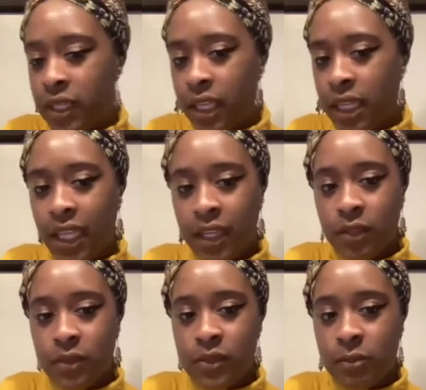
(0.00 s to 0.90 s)
Again, thank
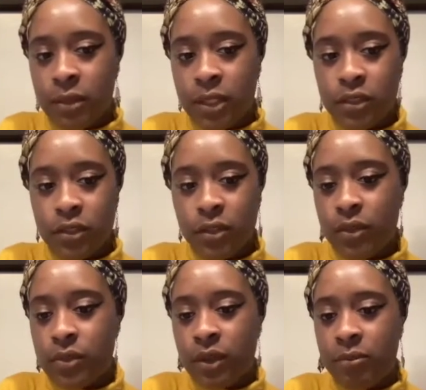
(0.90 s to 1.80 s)
you so much to
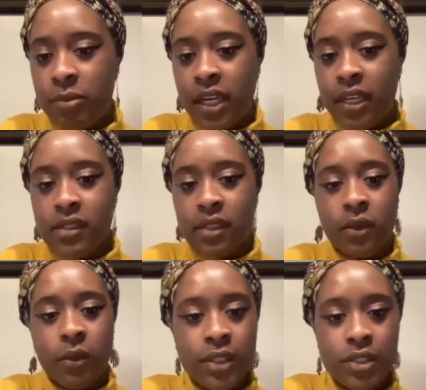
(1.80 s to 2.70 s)
those who have been asking
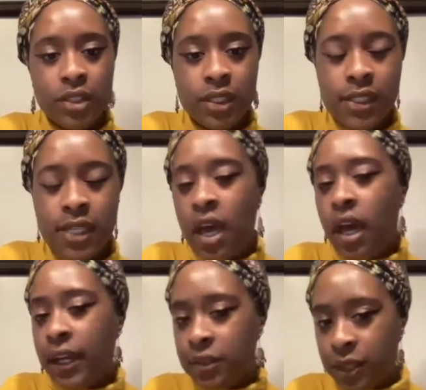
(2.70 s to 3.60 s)
questions.
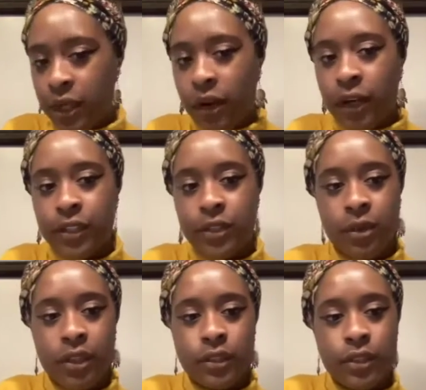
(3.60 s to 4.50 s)
I do encourage you
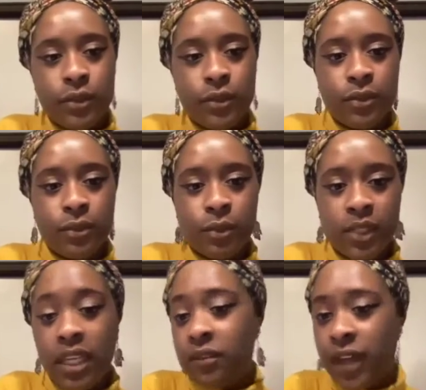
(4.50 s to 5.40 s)
all to
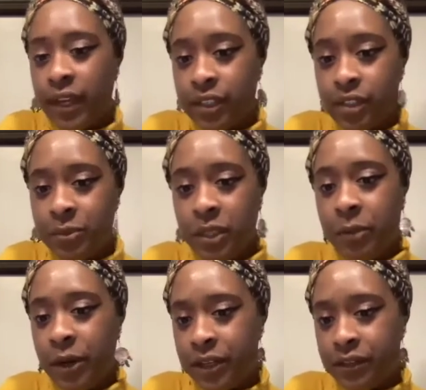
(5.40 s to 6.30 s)
take advantage, be a
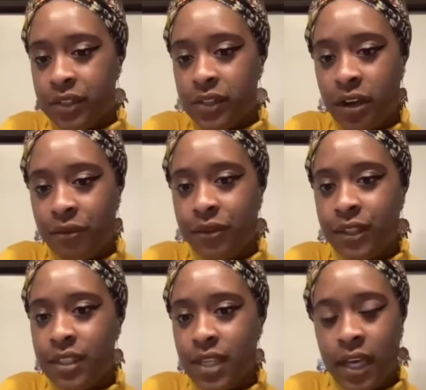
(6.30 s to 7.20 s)
part of this
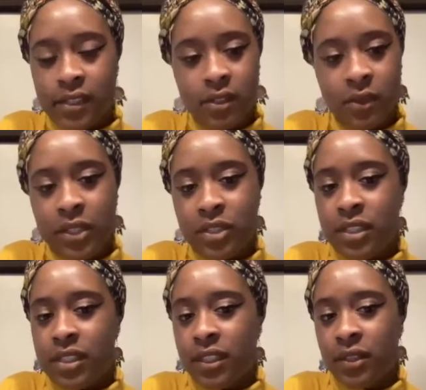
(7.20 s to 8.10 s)
conference, ask the
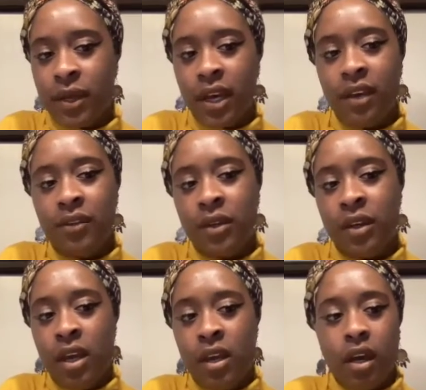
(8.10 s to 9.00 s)
questions that you have, and
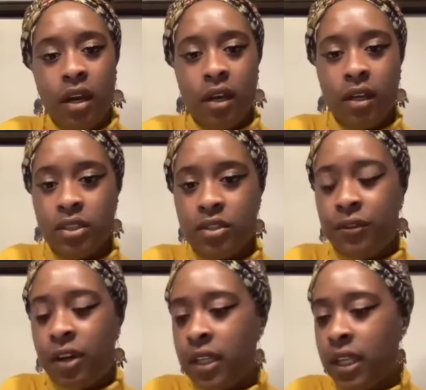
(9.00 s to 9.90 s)

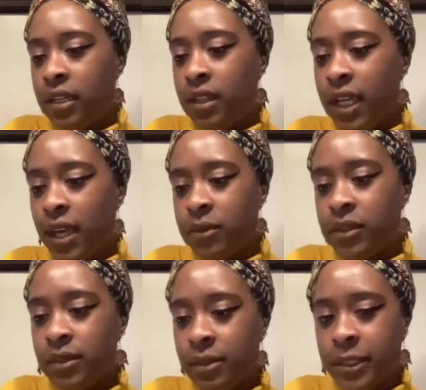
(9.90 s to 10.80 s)
Shefali and Leanne will
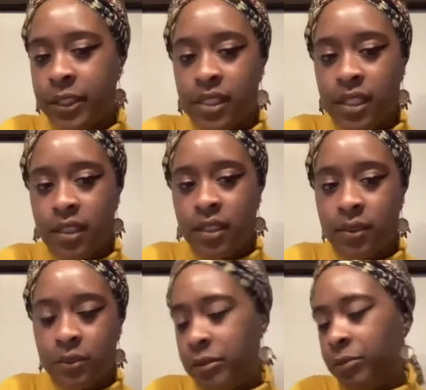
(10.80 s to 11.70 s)
do their best
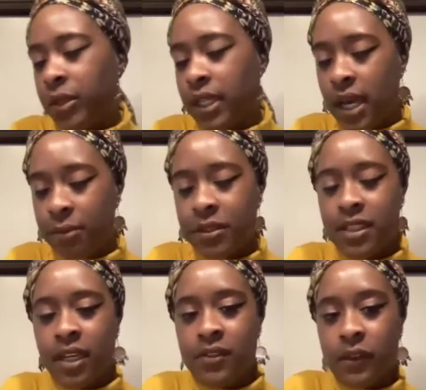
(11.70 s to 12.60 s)
we'll be more than happy to
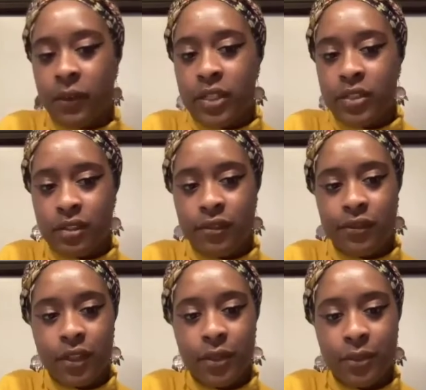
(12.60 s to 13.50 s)
answer the questions
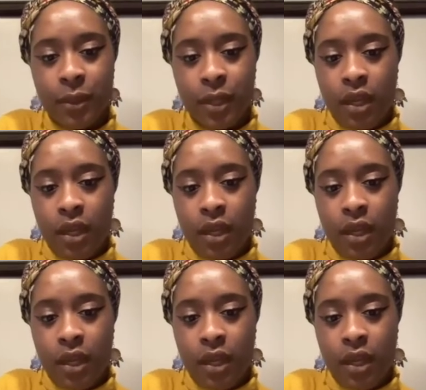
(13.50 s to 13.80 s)
for you.